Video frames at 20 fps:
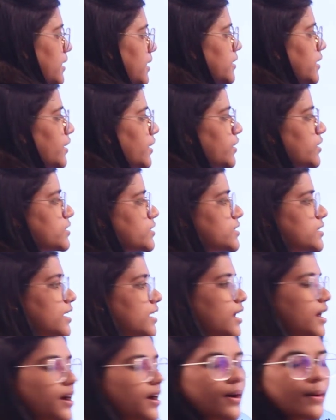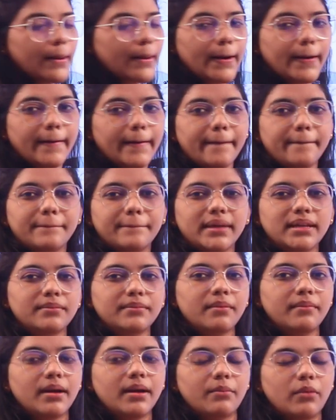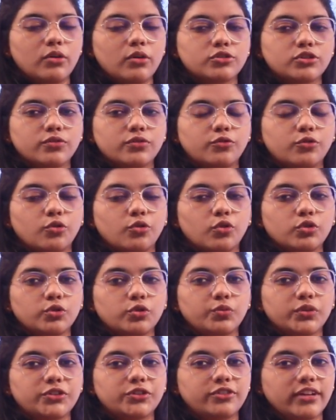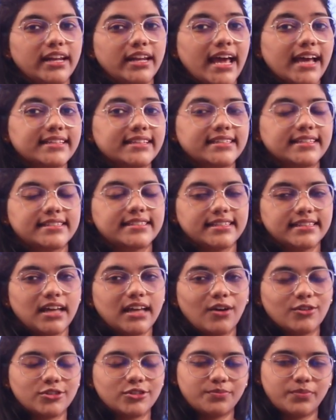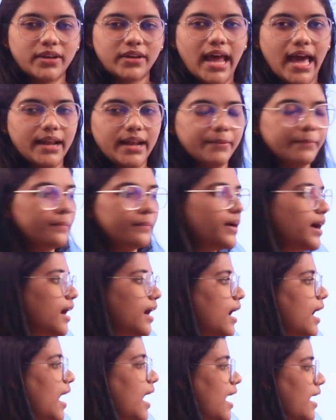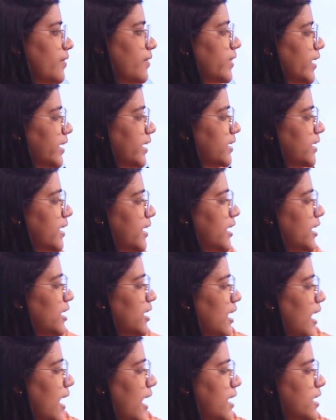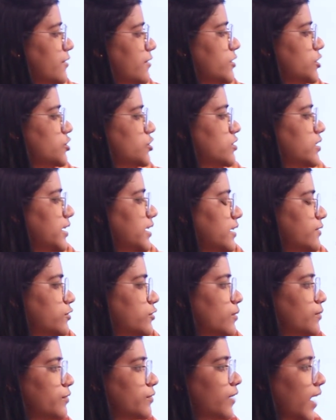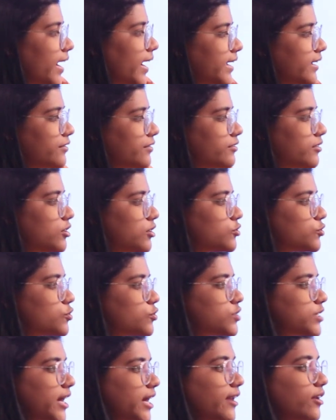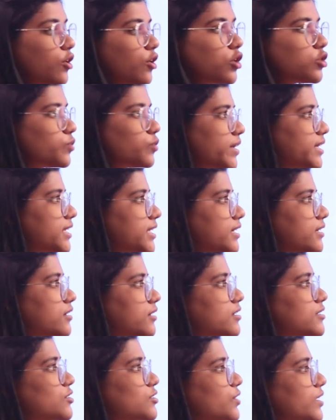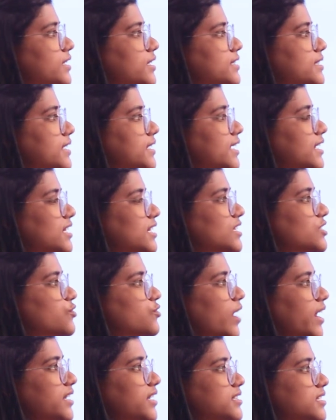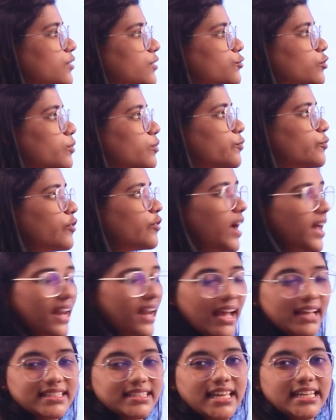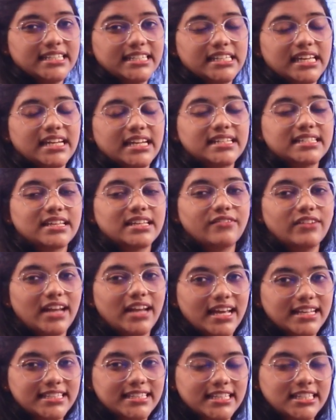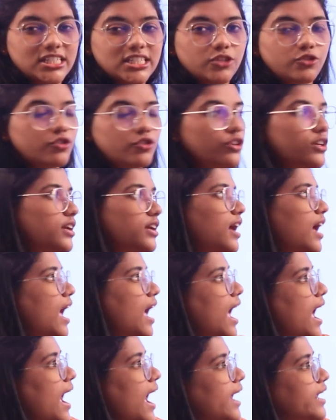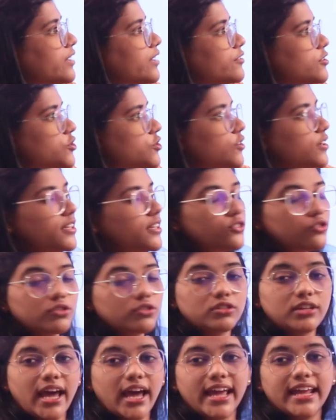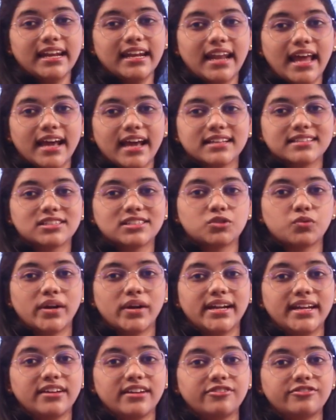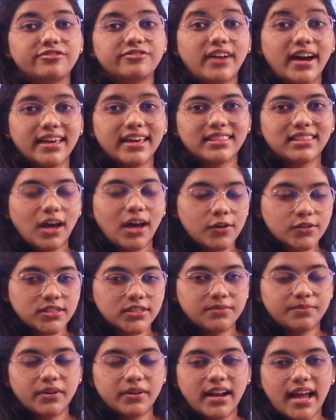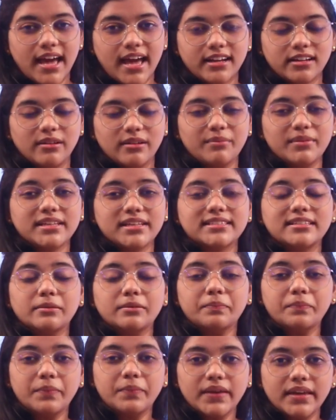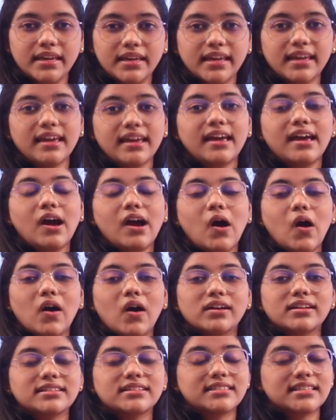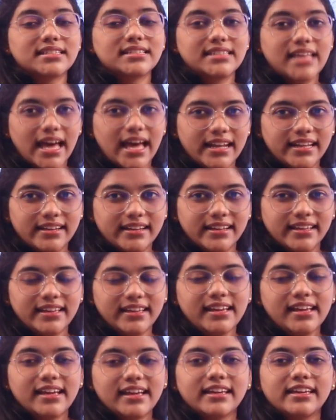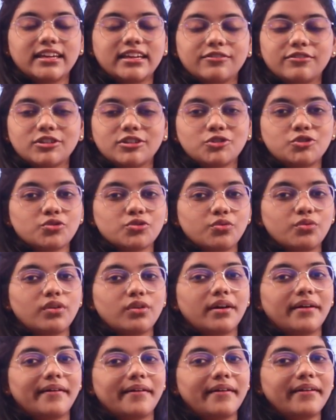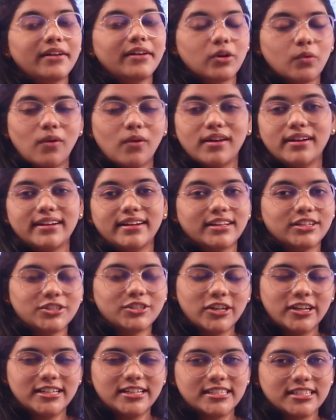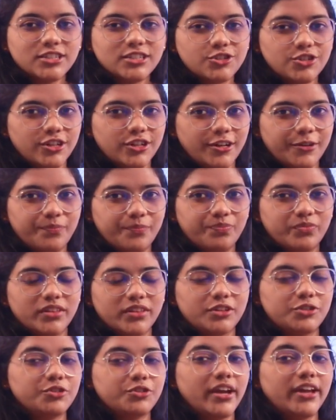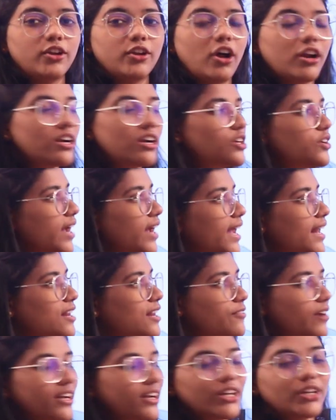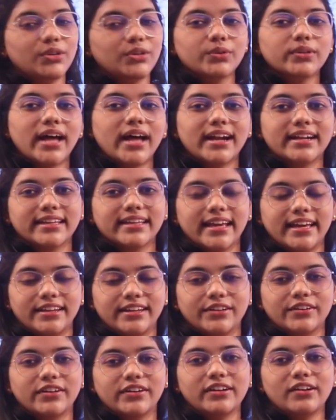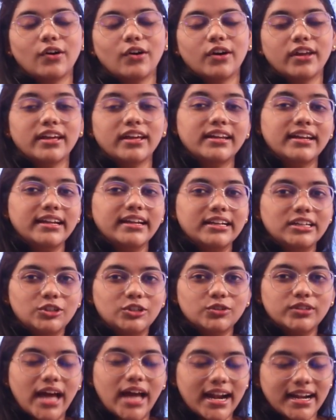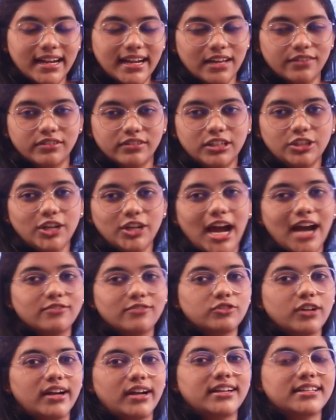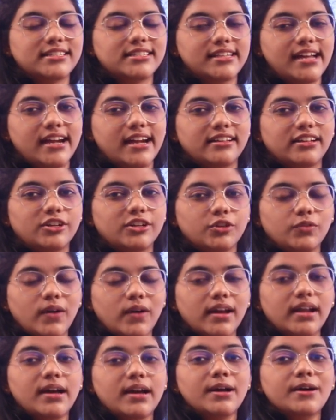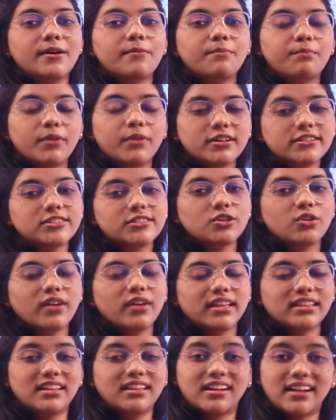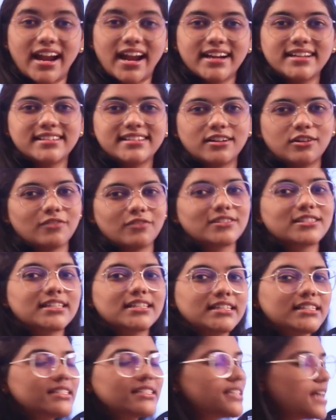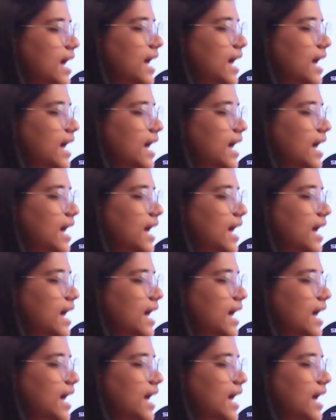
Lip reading: there is a minimum amount of growth with 3,60,000 per annum. And then eventually from 5 to 10 or 20 years, you can see it is rising from 5,88,000, 7,63,000, and eventually to 9,25,000 per annum is the pay or is the salary given to a quality assurance engineer. To, in order to elevate into that career or into that level, you have to understand that you are pursuing the right set of skills